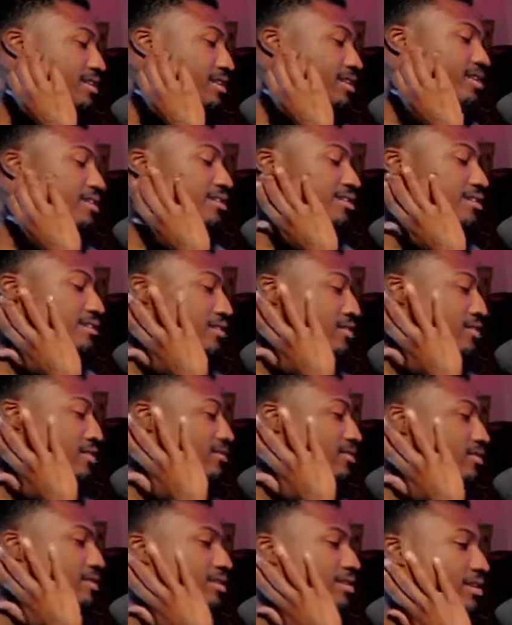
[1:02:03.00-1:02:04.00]
that nigga
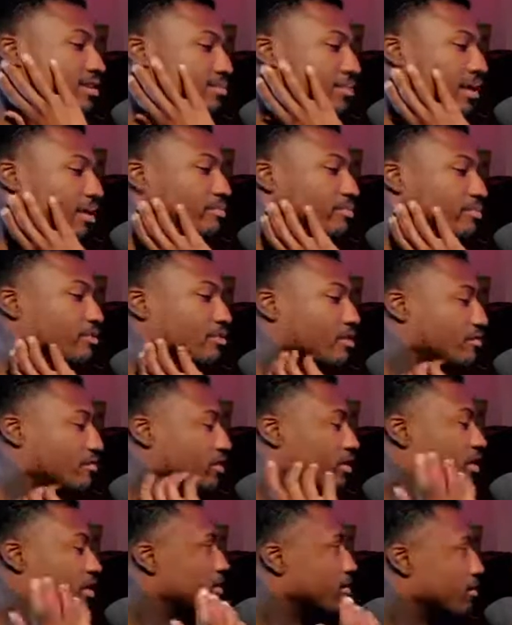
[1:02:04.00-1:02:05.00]
definitely, I'm like, bro, I
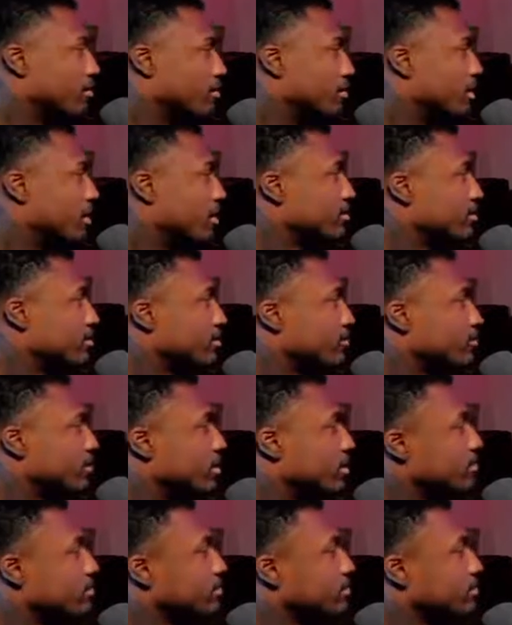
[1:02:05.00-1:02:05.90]
forgot all about that